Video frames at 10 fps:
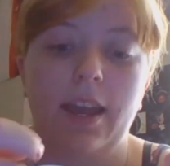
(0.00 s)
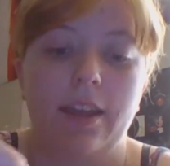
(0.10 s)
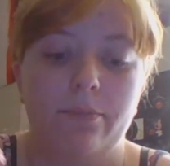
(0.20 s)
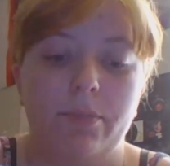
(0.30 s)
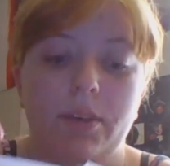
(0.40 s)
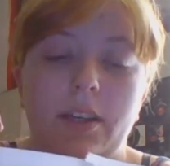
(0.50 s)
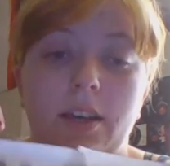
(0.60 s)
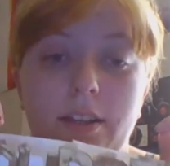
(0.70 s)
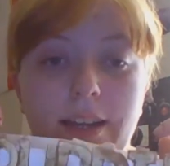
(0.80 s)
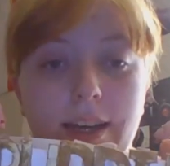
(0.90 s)
and be
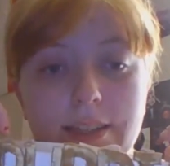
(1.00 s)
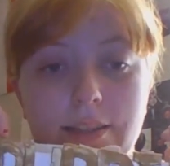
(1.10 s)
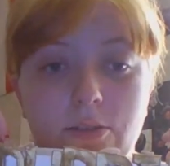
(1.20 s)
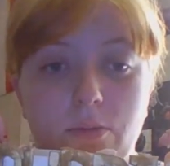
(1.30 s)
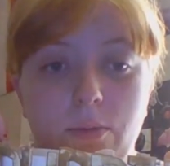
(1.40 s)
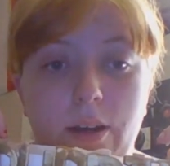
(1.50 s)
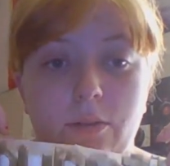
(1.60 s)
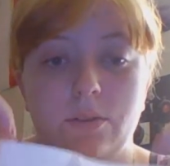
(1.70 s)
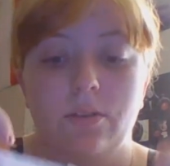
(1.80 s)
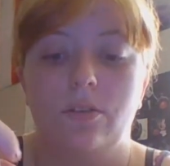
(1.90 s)
a nice little
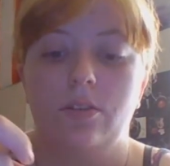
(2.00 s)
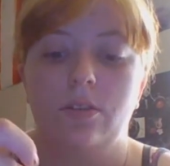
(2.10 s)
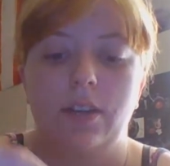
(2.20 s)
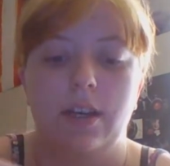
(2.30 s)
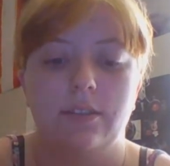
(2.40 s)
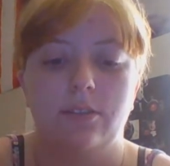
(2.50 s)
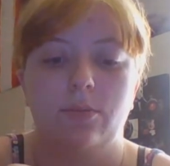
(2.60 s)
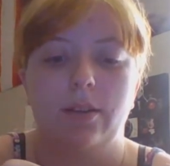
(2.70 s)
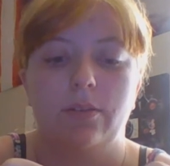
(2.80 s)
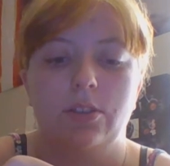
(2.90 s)

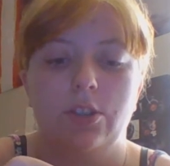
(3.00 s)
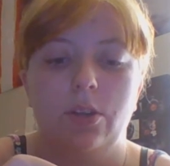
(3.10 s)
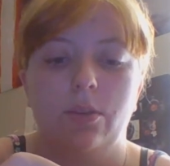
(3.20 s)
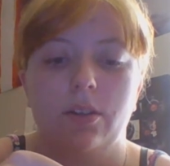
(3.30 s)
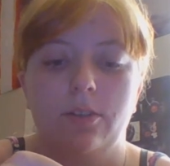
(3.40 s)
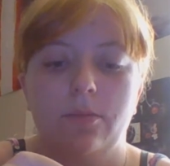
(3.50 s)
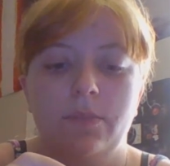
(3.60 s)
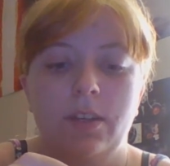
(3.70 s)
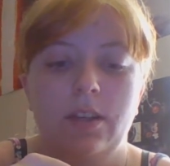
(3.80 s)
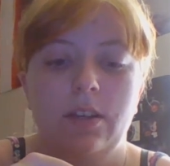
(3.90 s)
rounded choker.
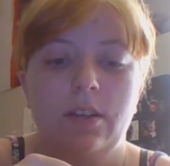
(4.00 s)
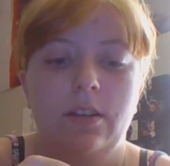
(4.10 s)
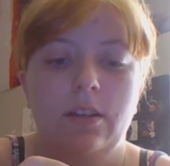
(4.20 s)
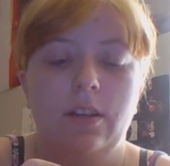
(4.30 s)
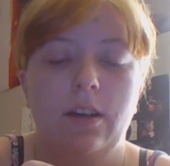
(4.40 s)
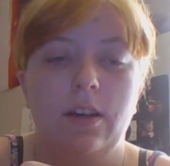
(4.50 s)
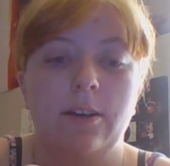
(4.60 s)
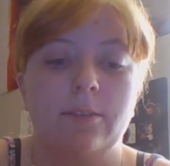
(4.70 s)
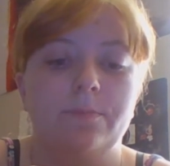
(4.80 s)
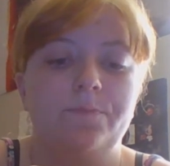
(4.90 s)

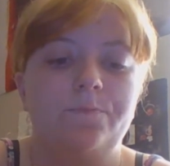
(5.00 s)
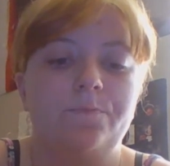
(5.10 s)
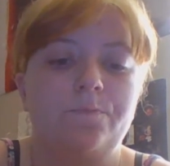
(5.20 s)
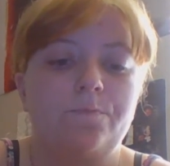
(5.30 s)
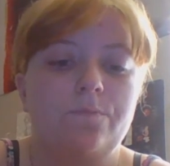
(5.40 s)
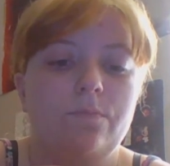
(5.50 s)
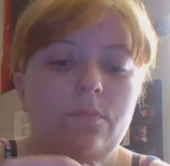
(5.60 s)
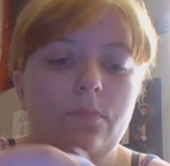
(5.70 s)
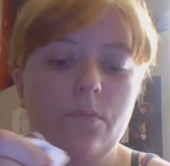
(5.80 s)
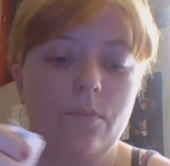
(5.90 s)
And
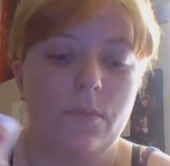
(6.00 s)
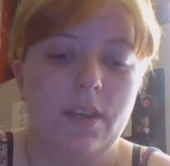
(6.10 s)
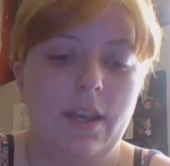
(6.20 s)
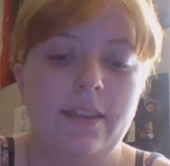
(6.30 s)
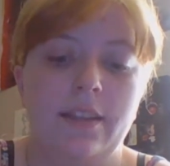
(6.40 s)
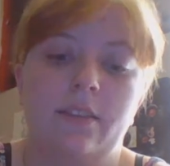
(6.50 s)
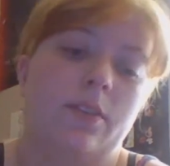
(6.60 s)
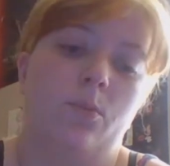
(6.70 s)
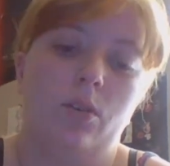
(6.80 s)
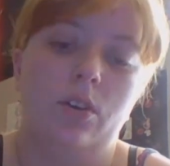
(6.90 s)
then the
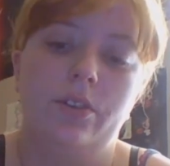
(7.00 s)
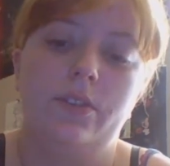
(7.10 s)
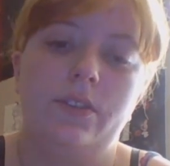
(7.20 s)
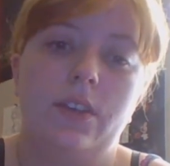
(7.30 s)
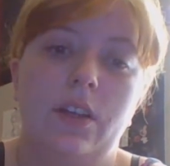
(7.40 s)
words